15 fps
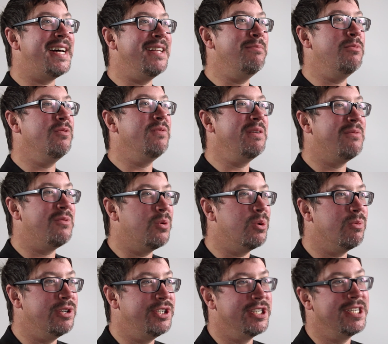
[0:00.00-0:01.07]
and moving
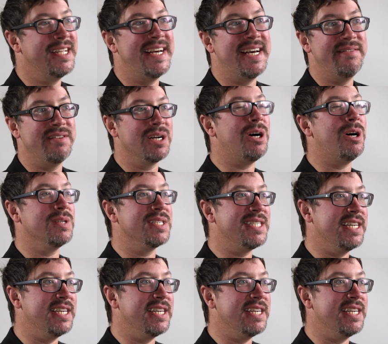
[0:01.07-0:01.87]
forward, you're going to have a cost